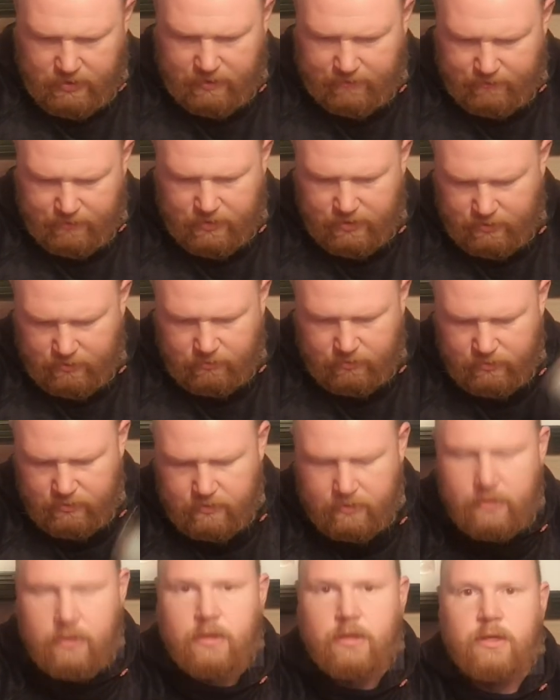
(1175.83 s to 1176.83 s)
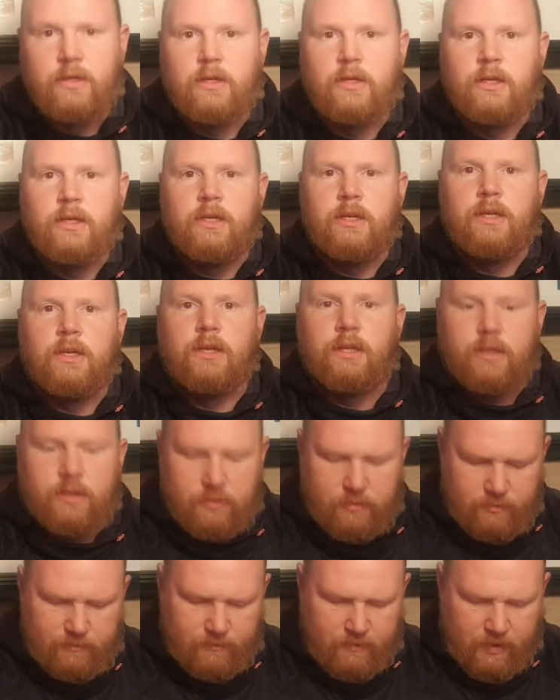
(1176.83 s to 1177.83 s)
if I do,
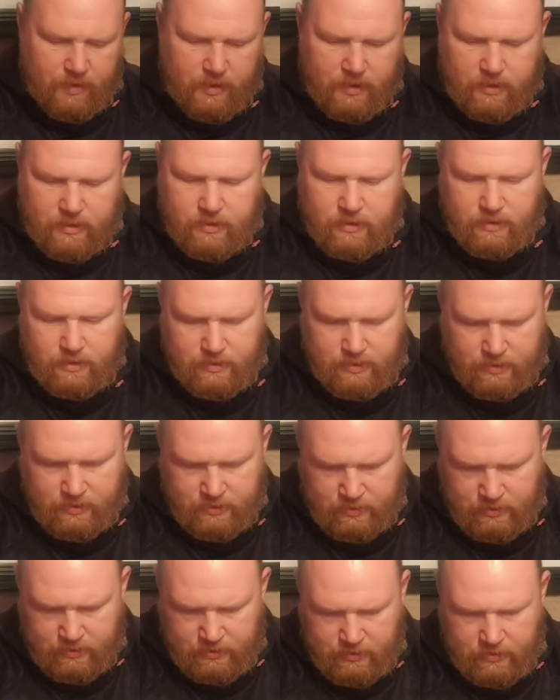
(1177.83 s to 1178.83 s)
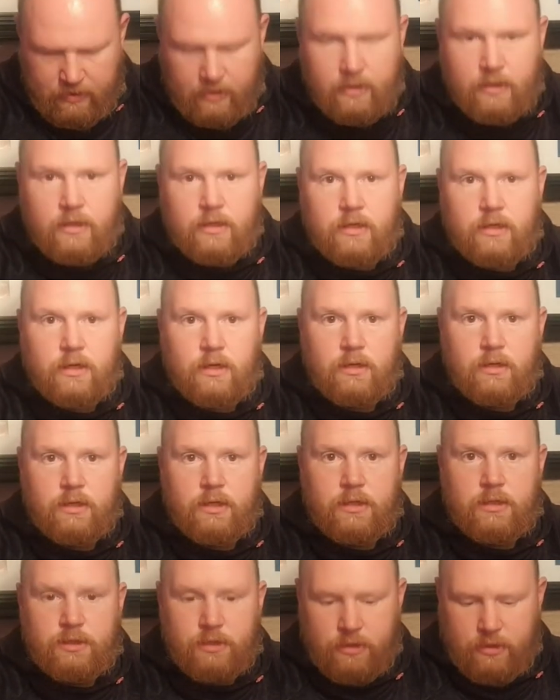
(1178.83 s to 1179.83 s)
there's fire,
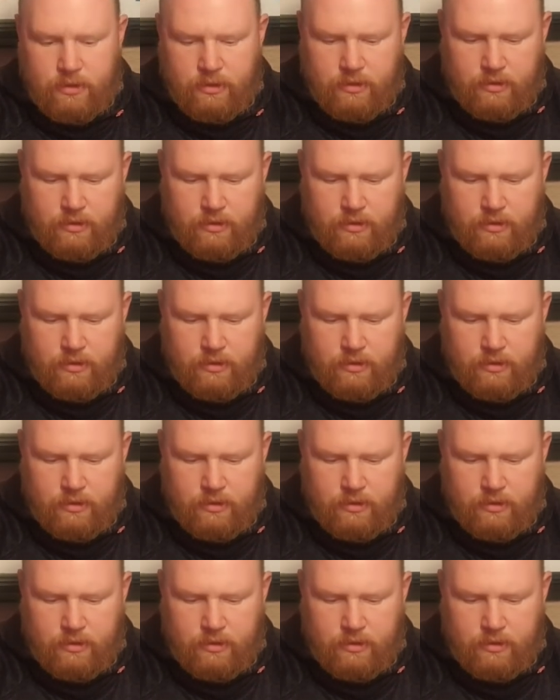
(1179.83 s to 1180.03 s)
cordage,